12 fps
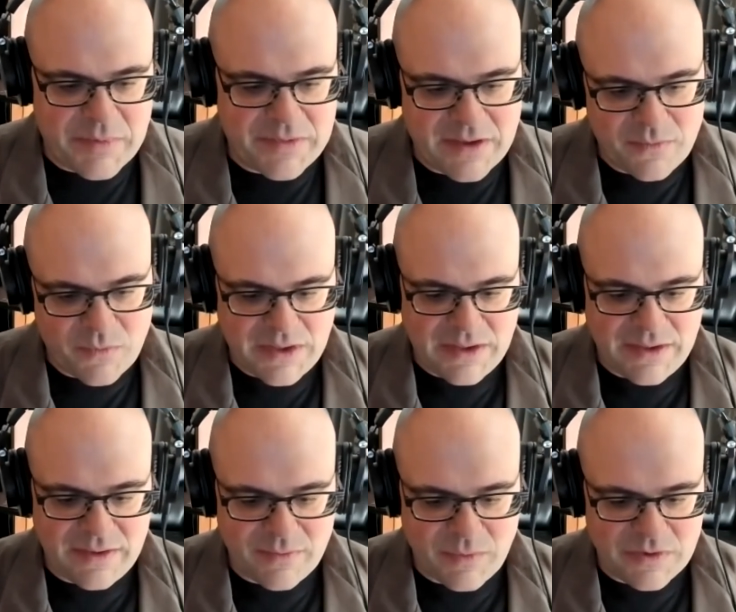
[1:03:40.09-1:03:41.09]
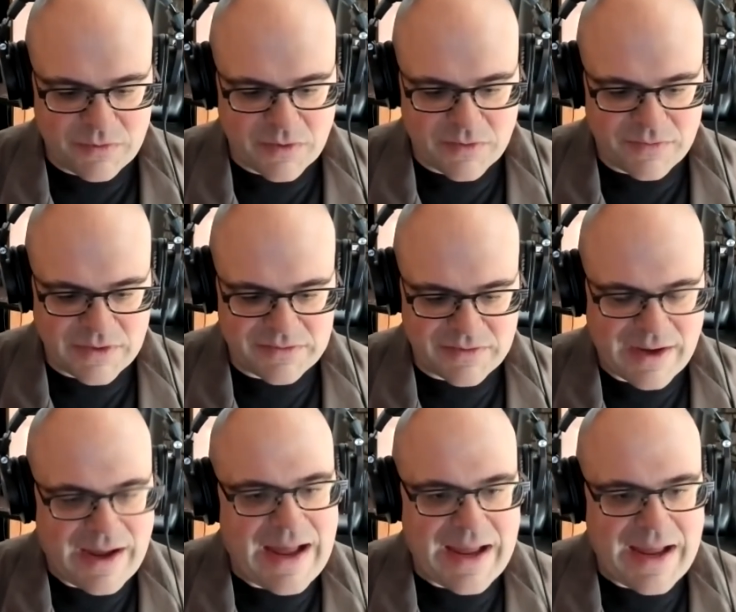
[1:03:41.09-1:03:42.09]
But then we sort of, it's
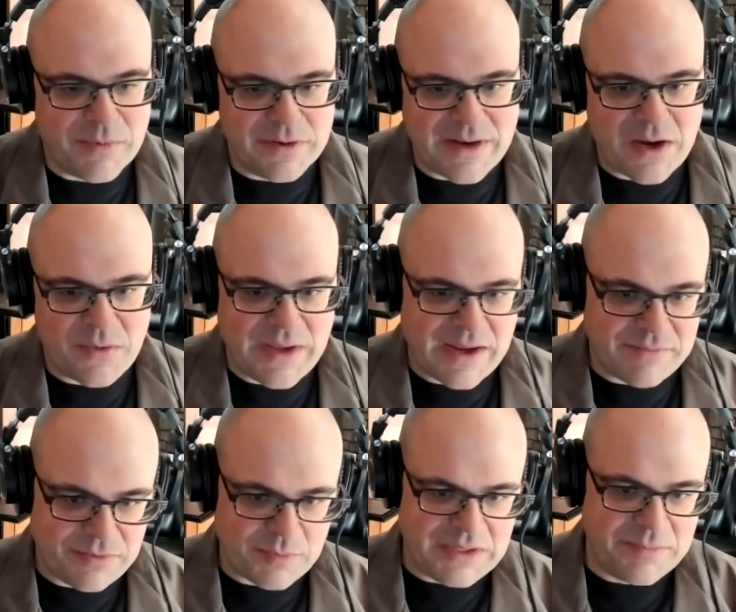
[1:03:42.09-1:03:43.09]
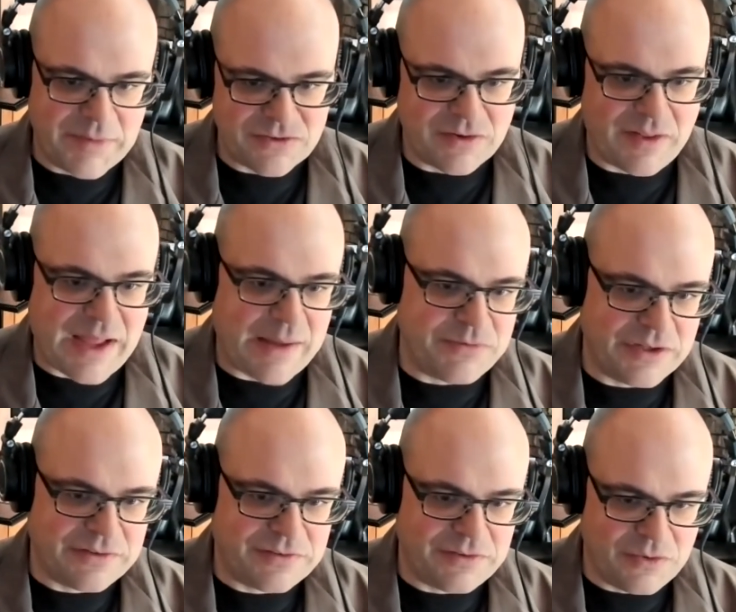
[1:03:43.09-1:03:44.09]
like a hybrid. Now we have 3-dimensional
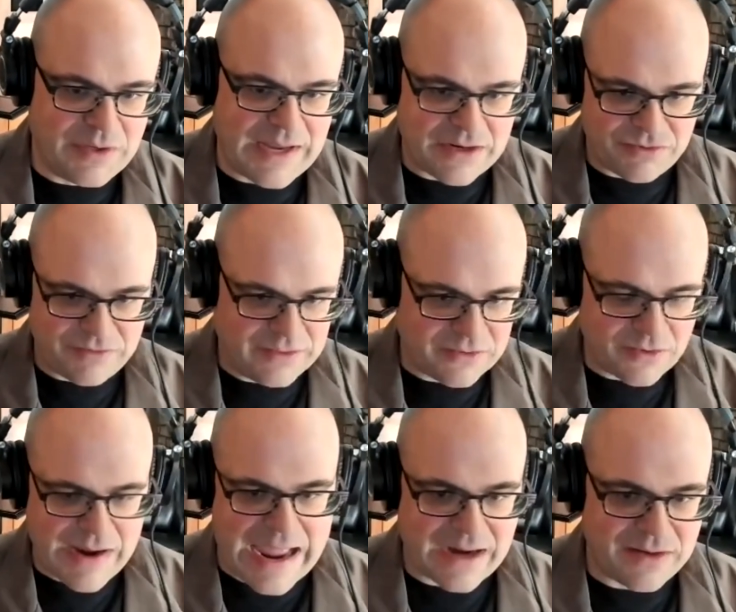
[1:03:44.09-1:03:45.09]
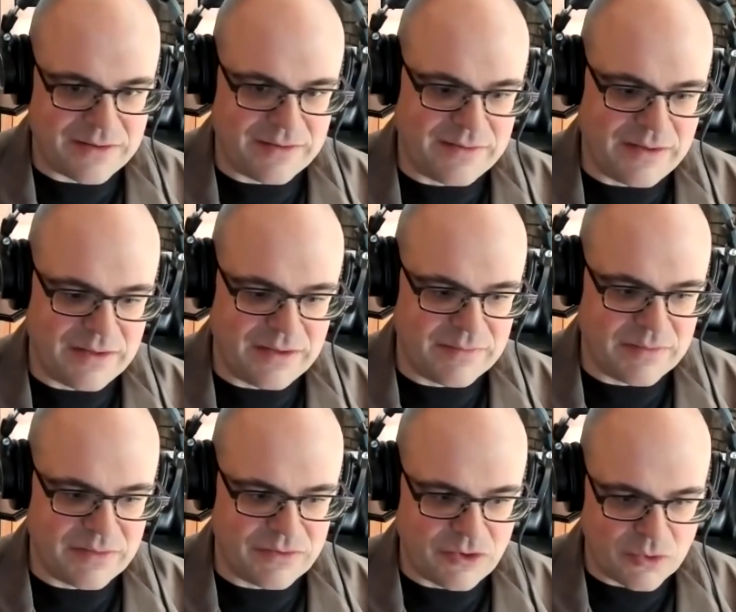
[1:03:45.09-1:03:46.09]
objects, so you can actually interact and
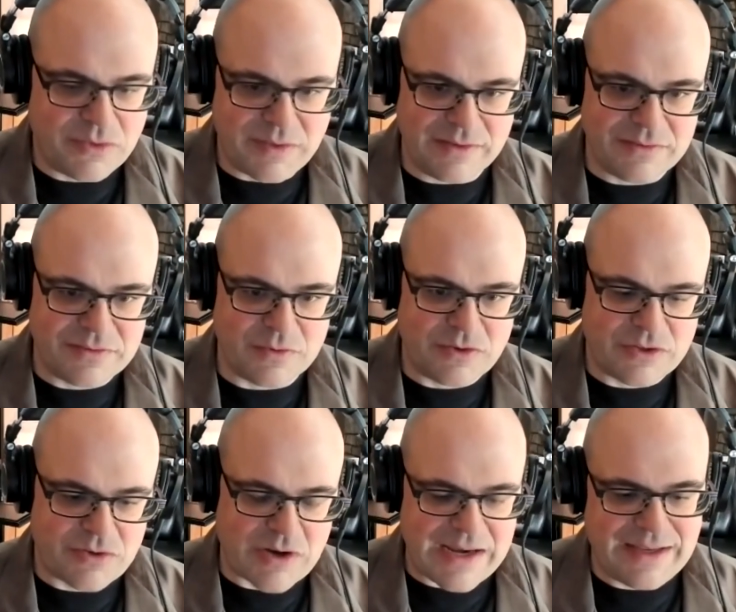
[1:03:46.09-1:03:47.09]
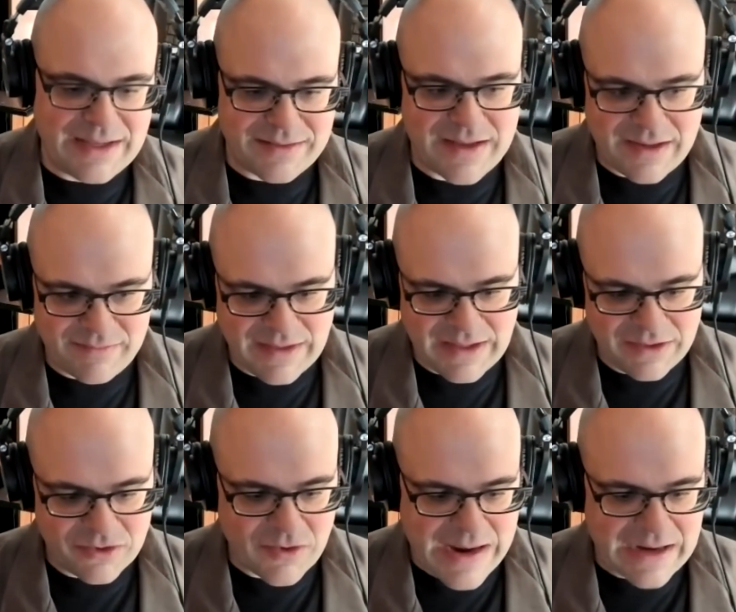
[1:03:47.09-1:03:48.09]
do things. So to try to get that
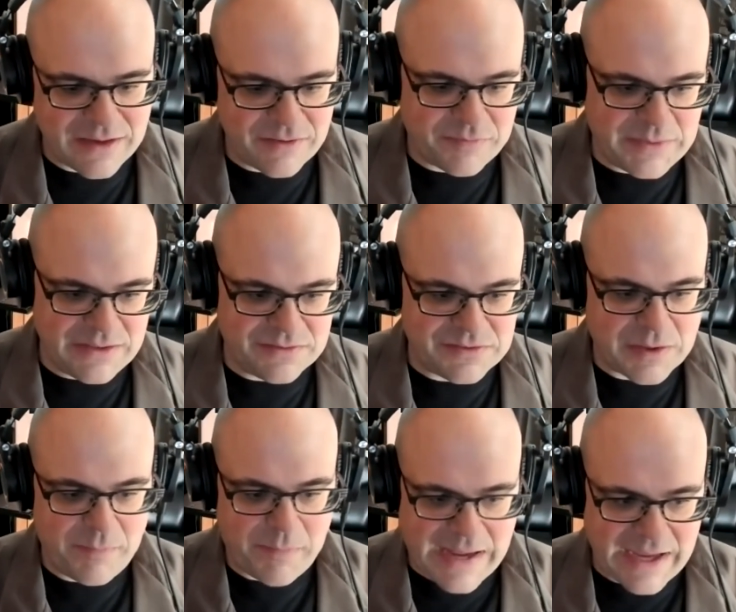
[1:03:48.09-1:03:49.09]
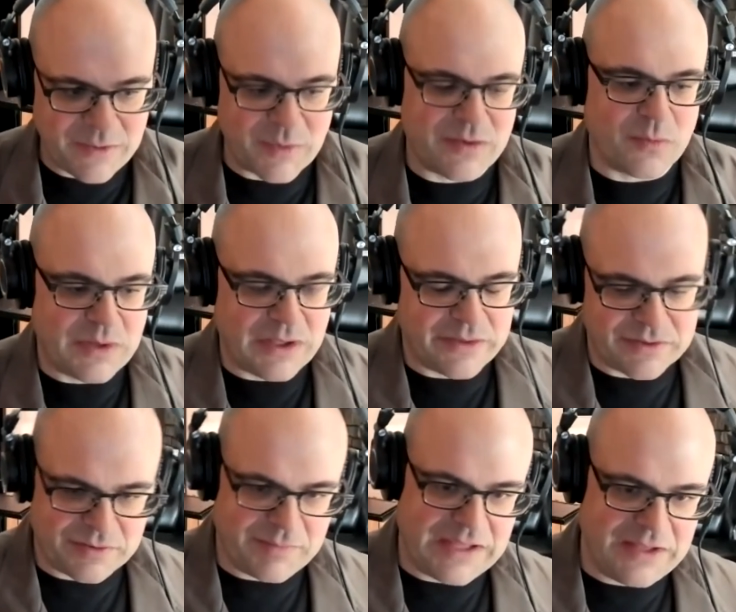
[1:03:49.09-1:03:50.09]
interactive piece combined with the
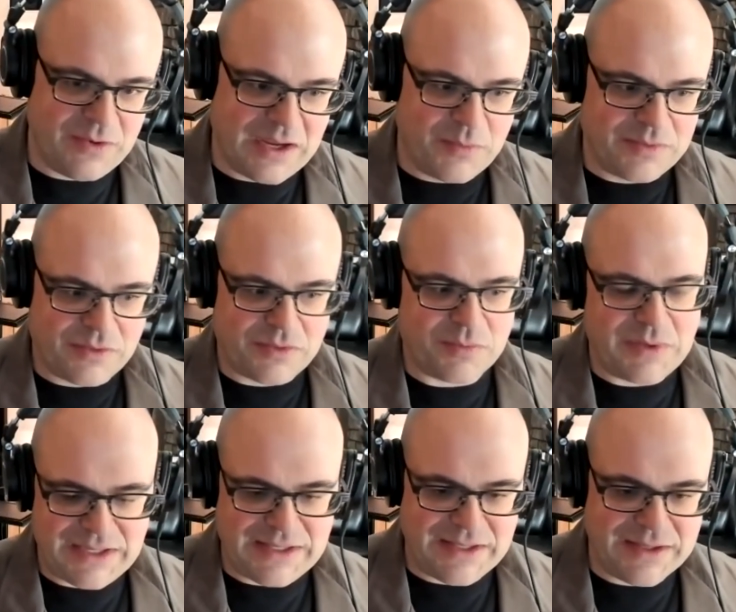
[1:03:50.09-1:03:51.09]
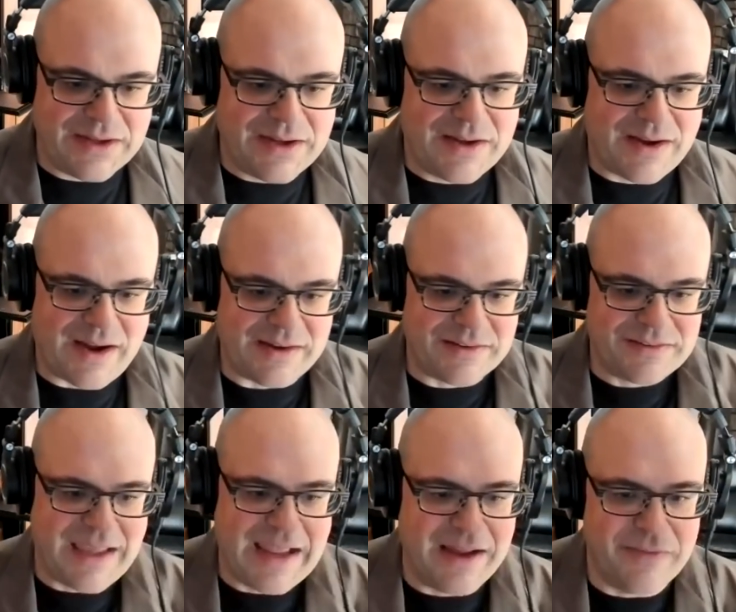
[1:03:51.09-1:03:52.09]
realism that you get with the 3D
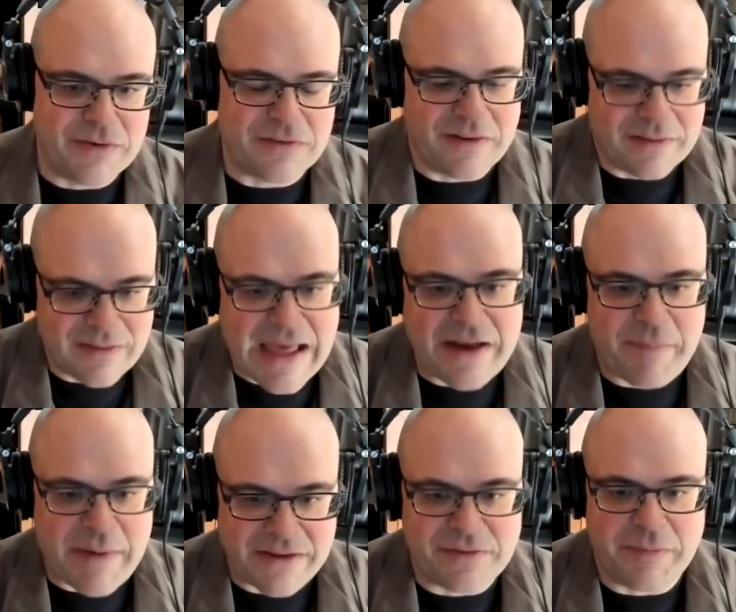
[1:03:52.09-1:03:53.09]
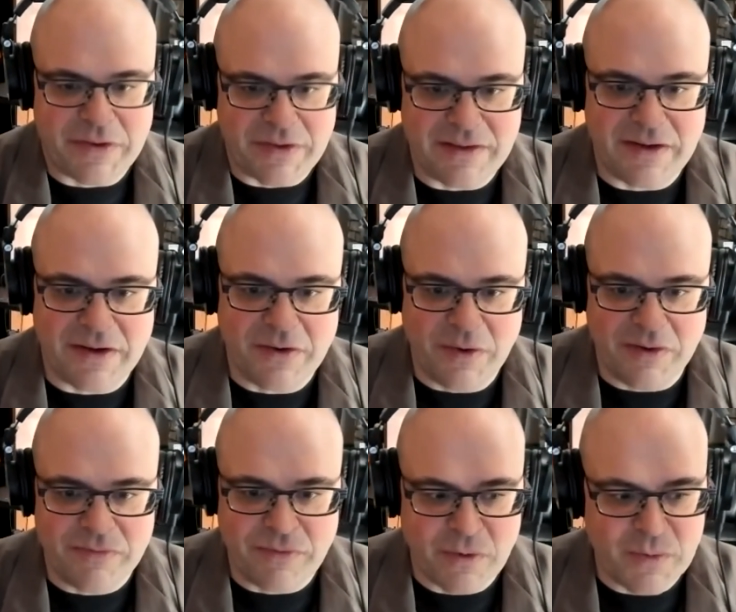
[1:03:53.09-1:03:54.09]
scan, there's a lot of possibility there
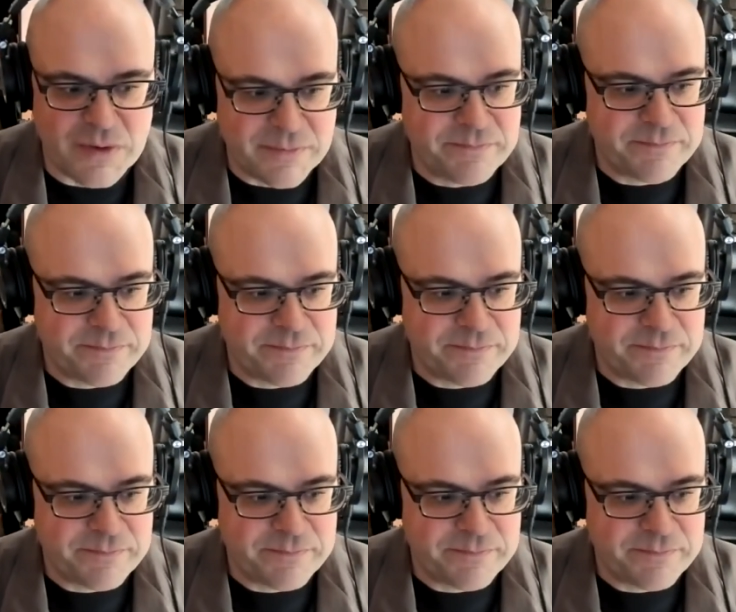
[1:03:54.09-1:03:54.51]
going forward.